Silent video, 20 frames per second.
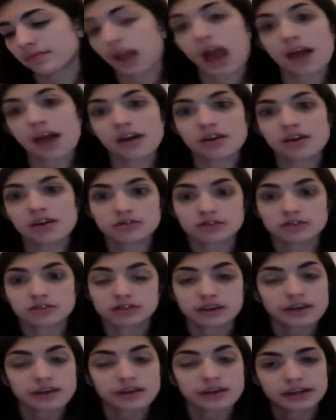I don't know, it's just
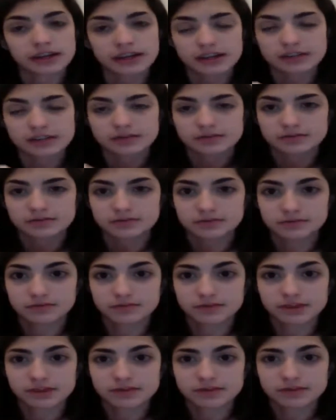good. It gets
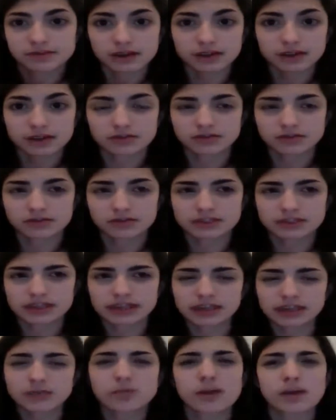rid of dark circles
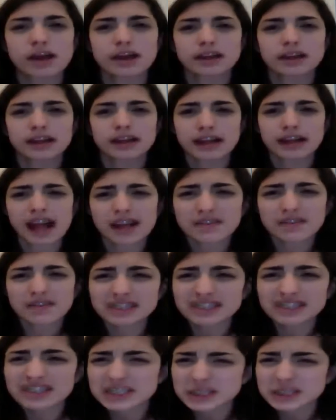in a way. Like, I've
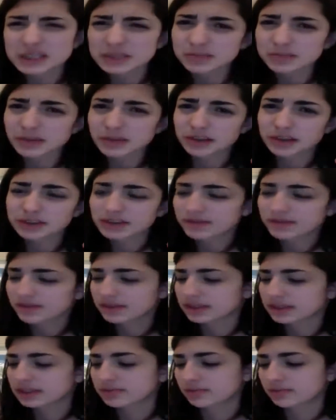seen a small
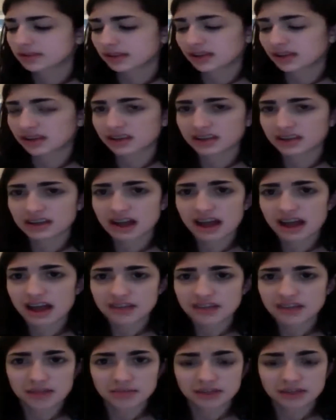difference, but like not
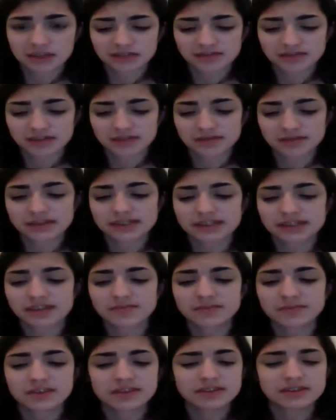that much of a difference, and
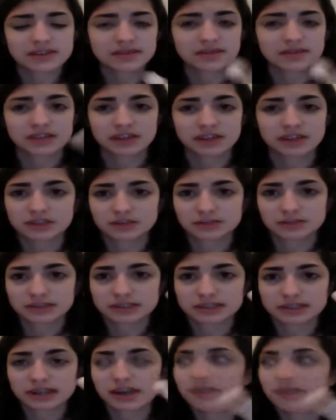I've been using it for like 2
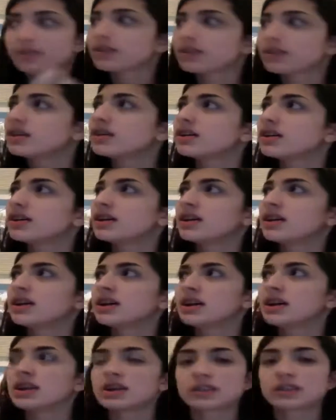months now.
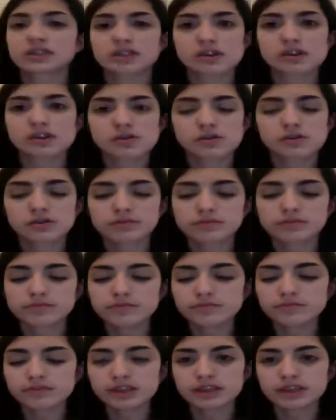So,
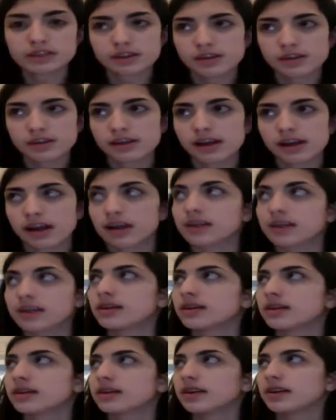sorry,
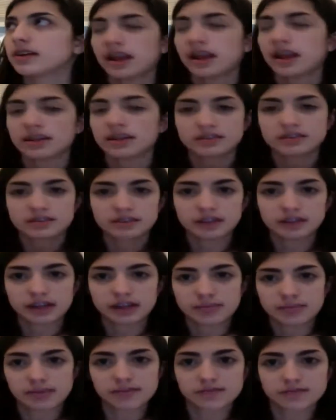I look at
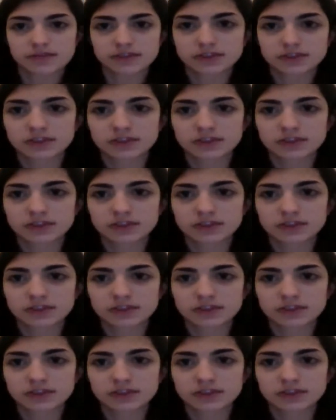my fish a